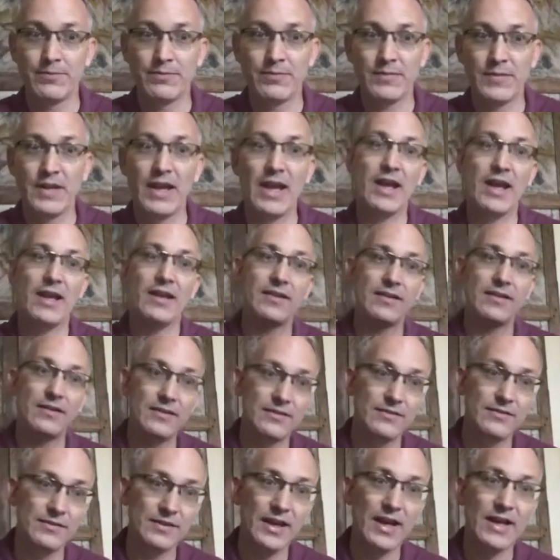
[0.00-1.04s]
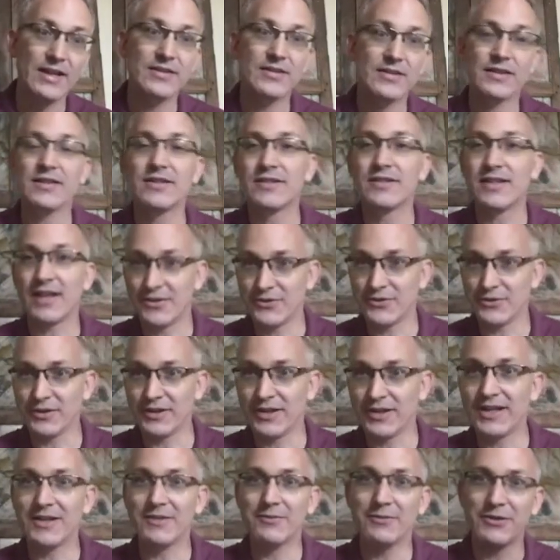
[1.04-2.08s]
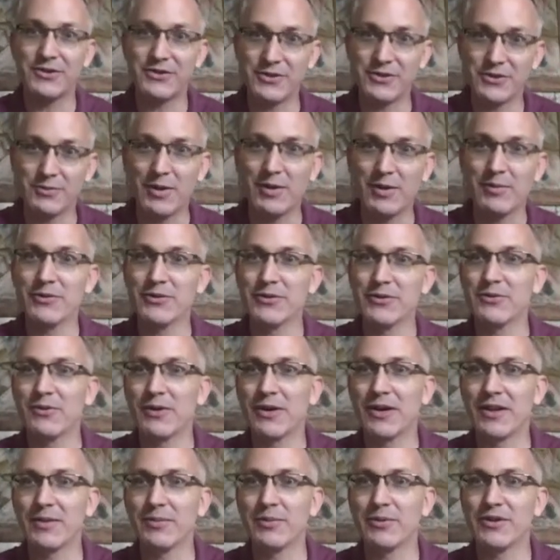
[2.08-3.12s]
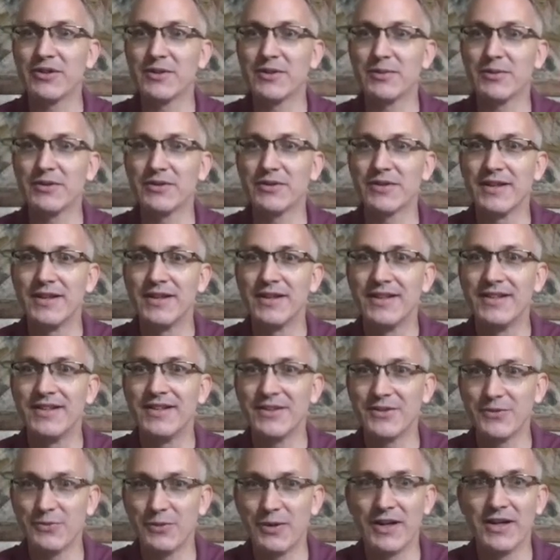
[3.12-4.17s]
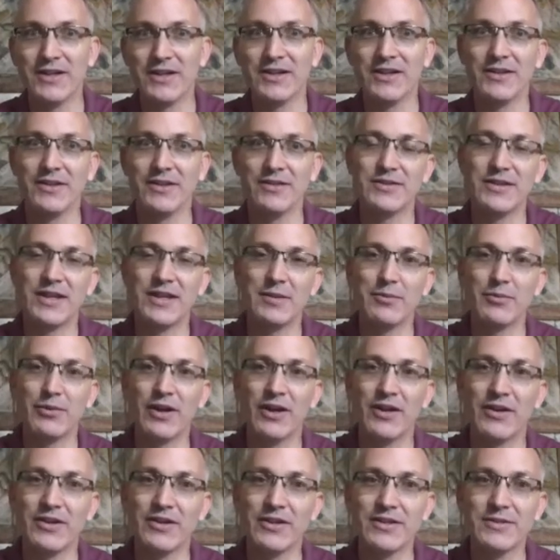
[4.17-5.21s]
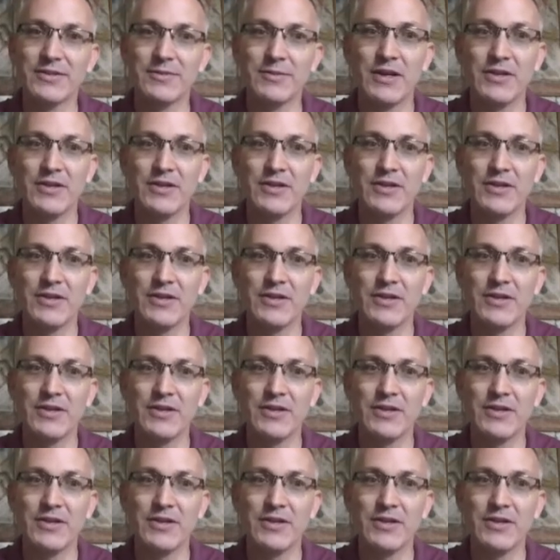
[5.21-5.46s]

And lastly, schedule it in, which you remember is one of the principles as well of setting priorities.